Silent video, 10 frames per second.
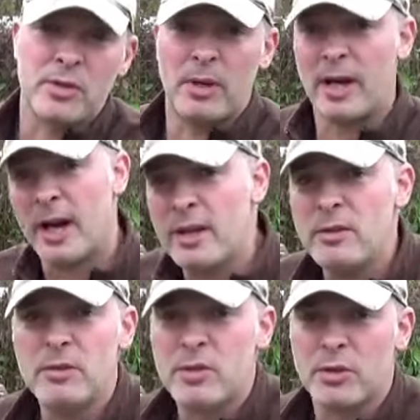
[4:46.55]
So I
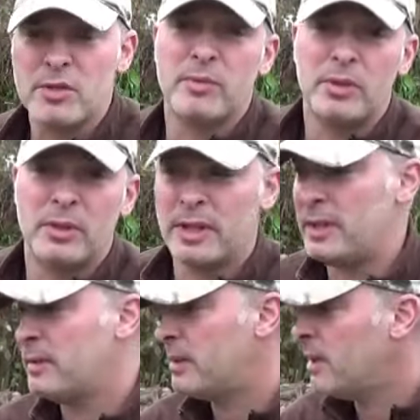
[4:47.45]
use horse manure, and I
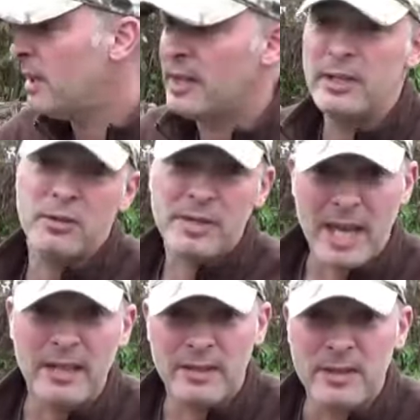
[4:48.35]
didn't use
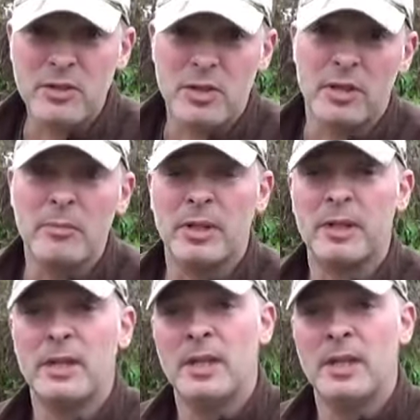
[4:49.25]
any this year, but